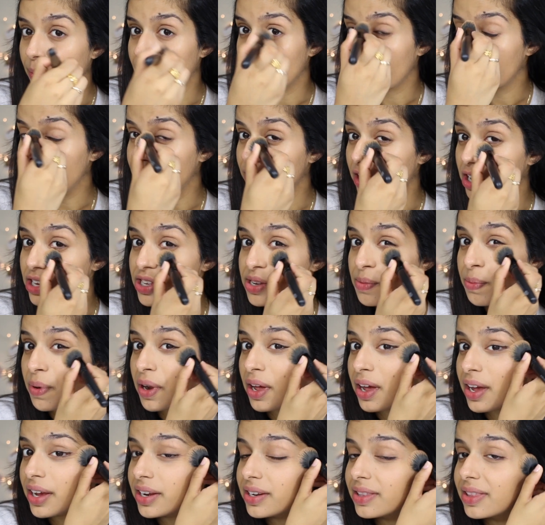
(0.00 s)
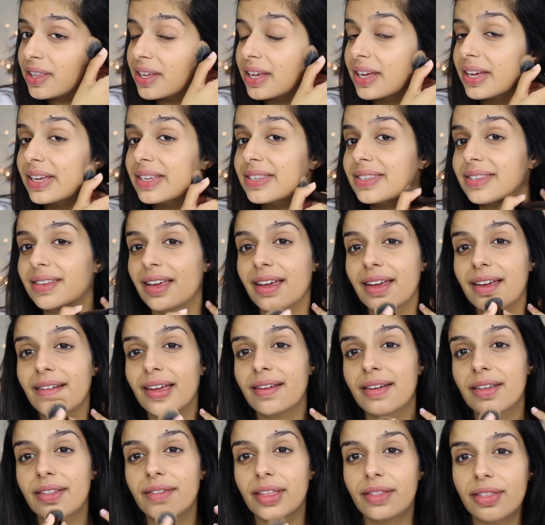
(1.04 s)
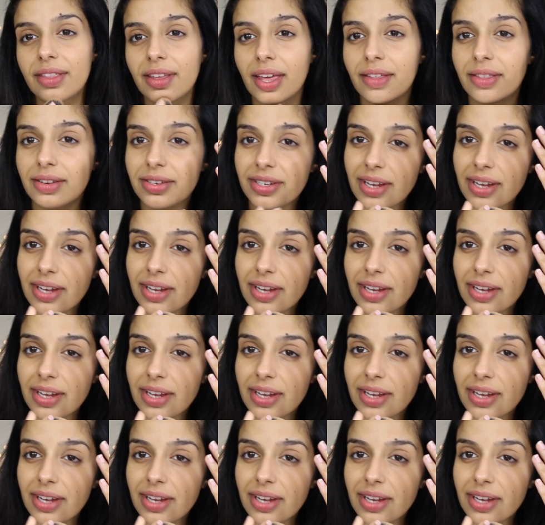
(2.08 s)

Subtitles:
Now when I first applied this the other